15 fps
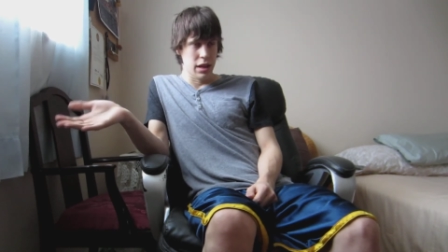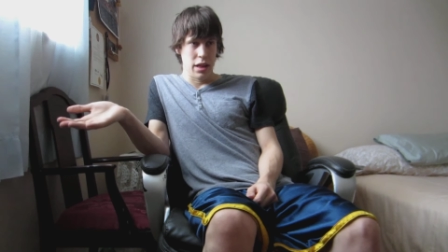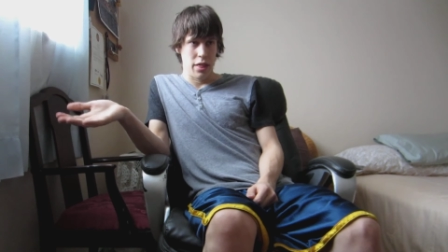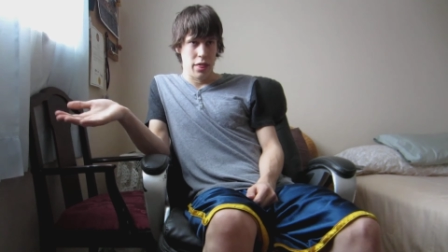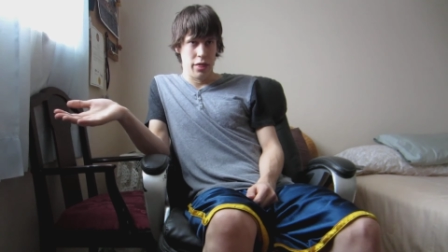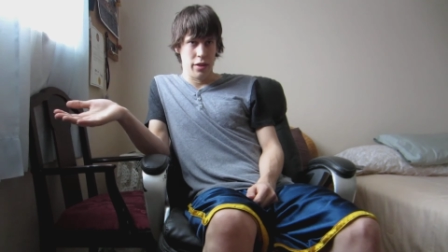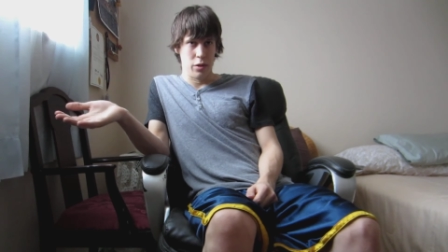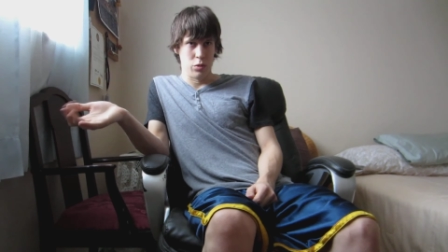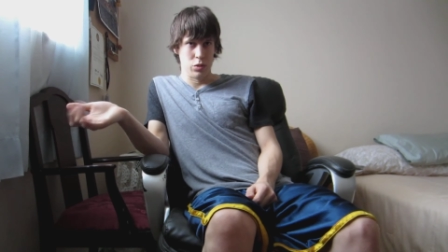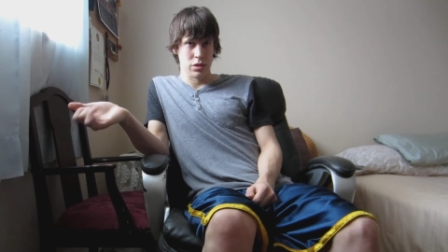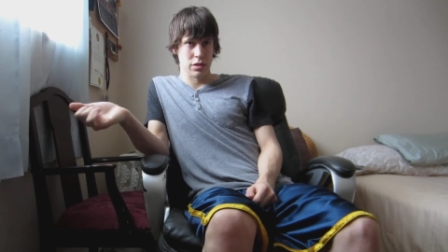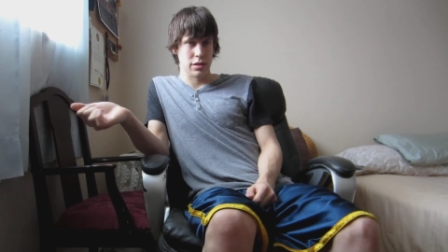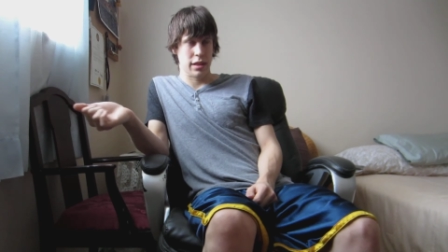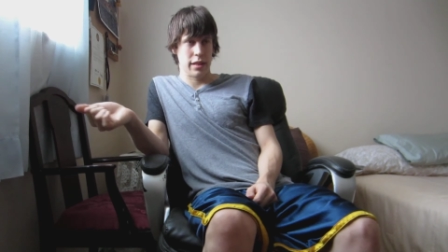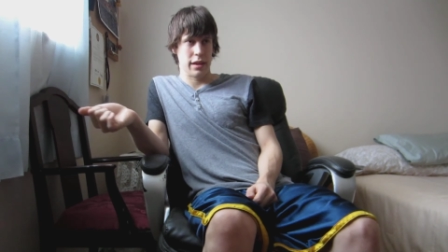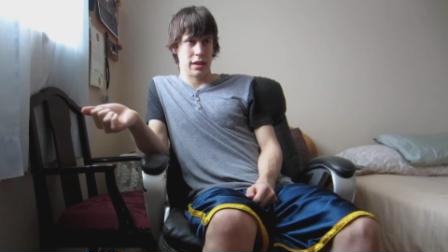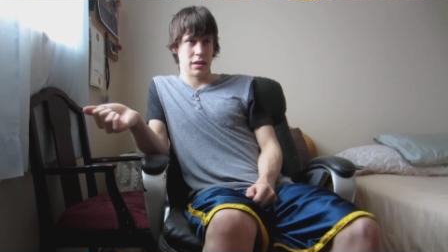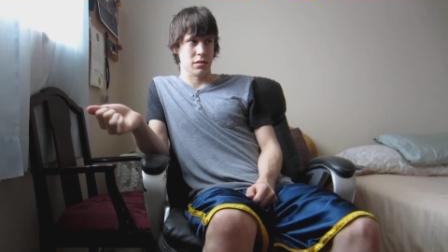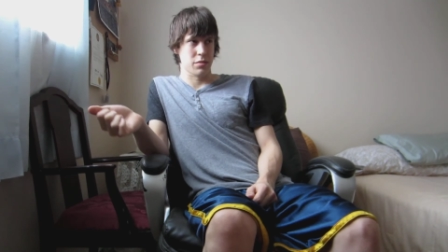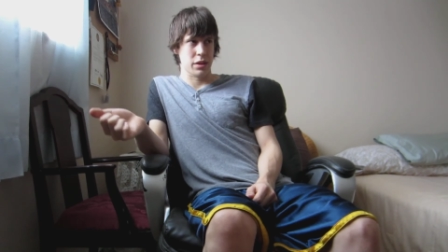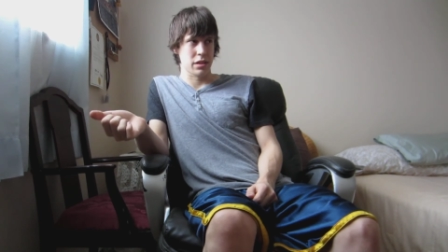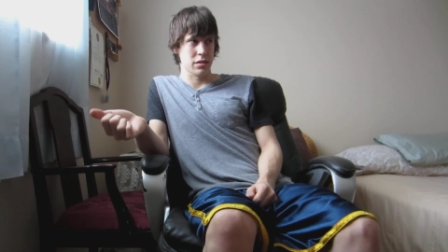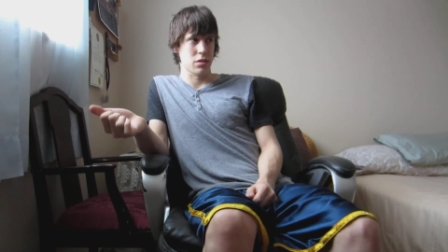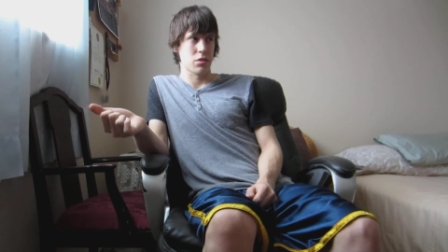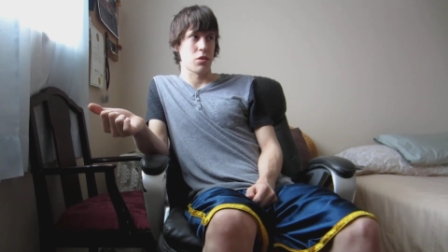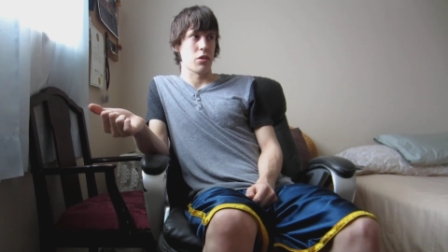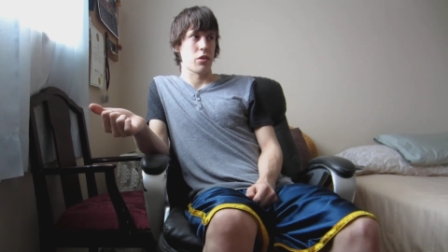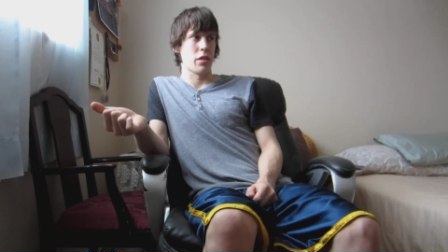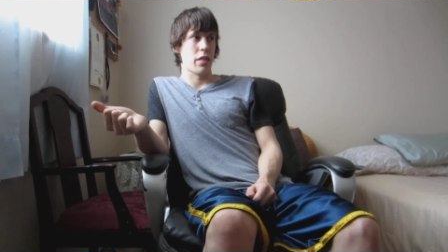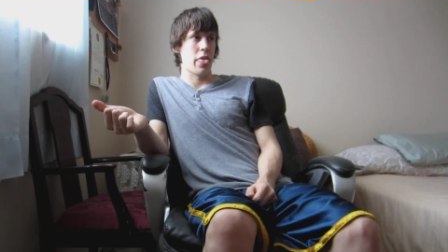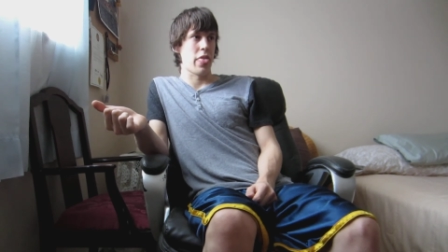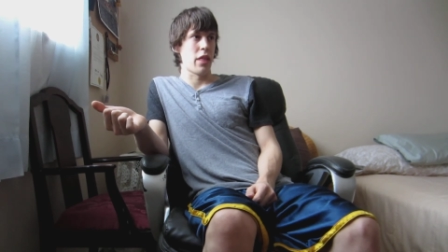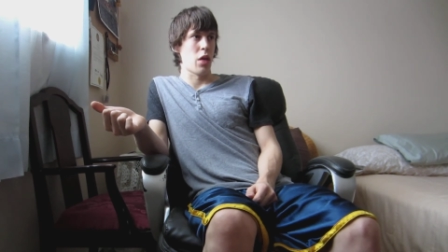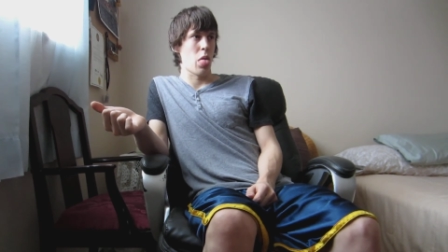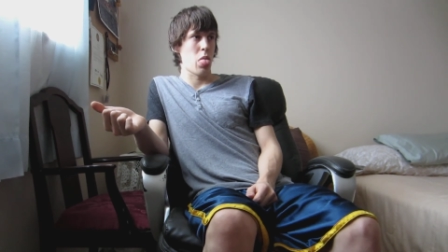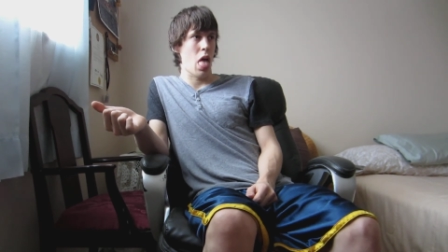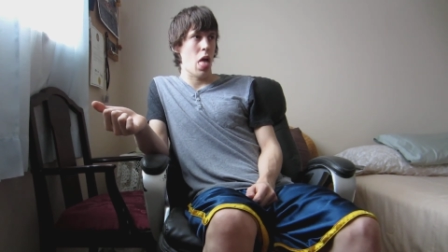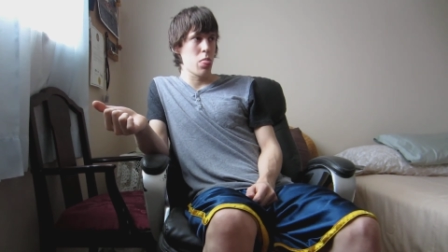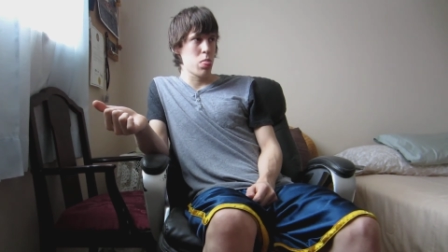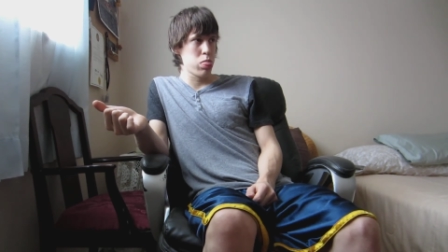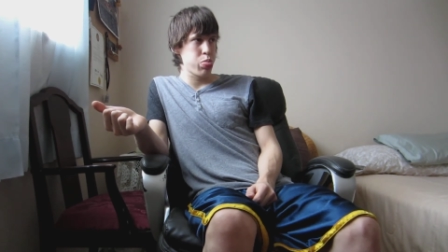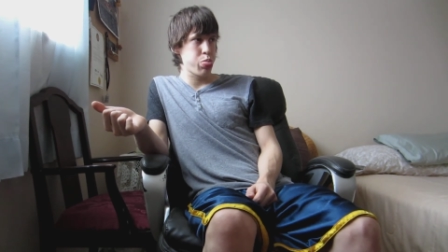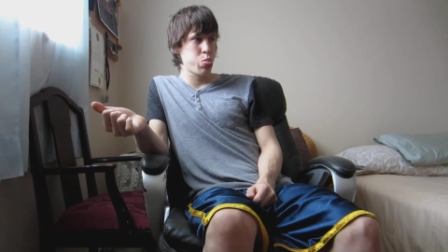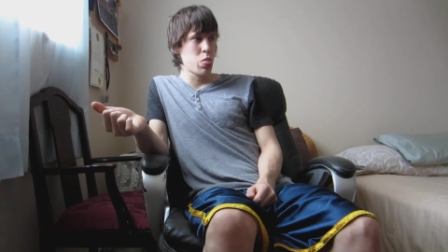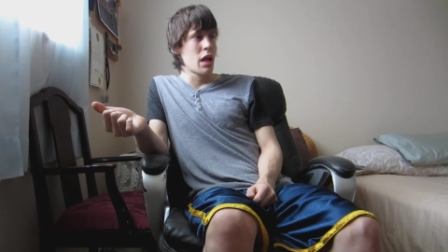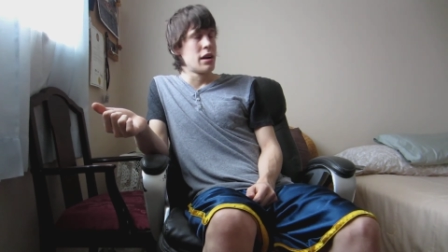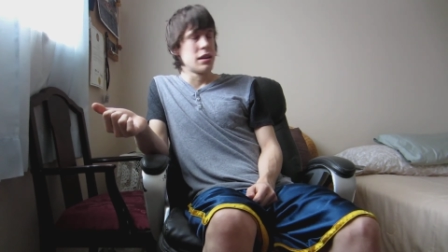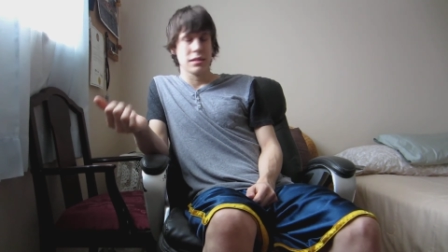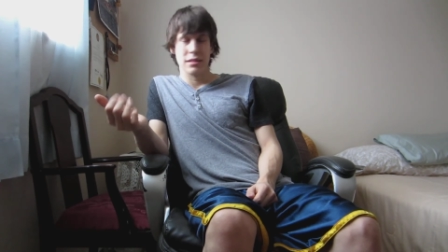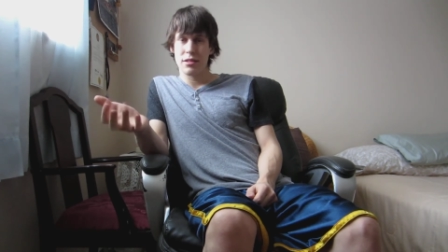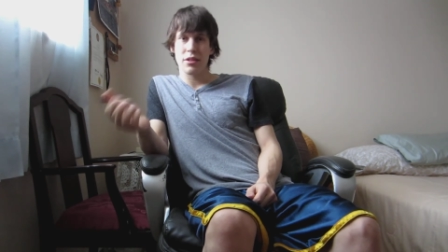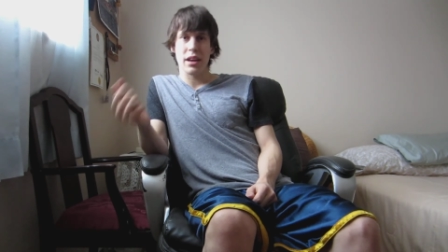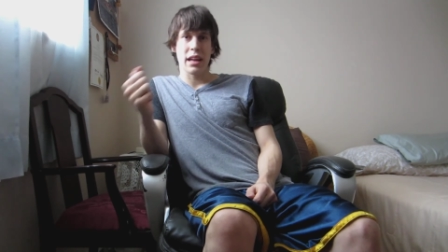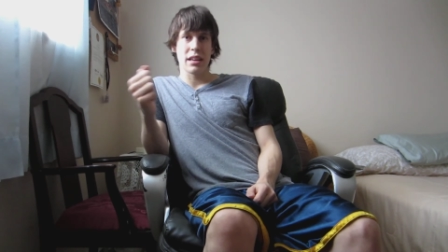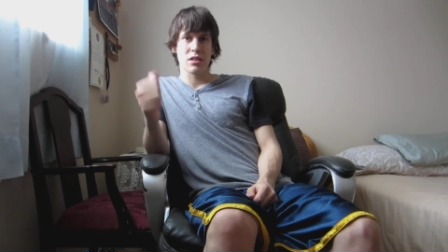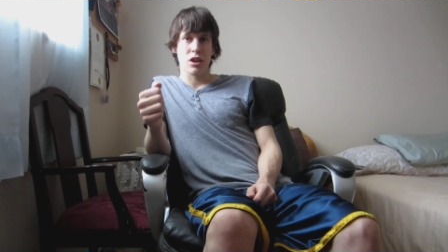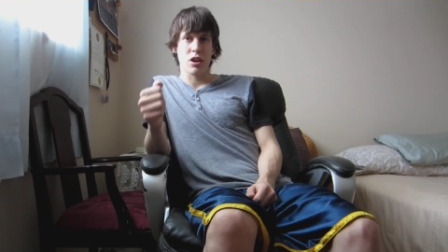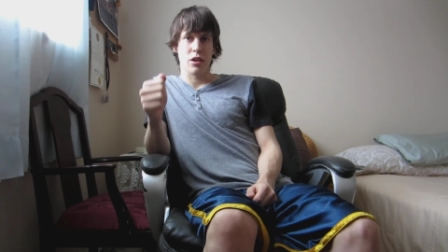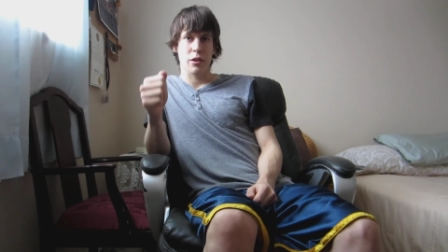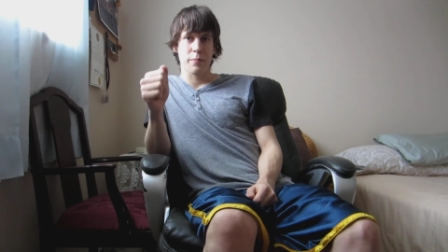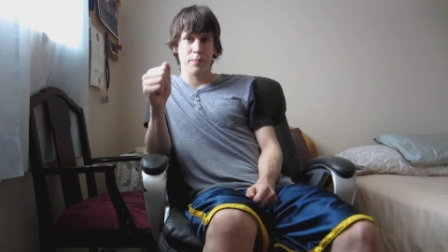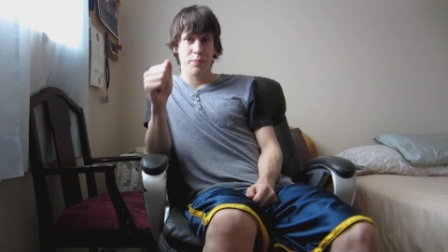those things because of the, the, the still can't talk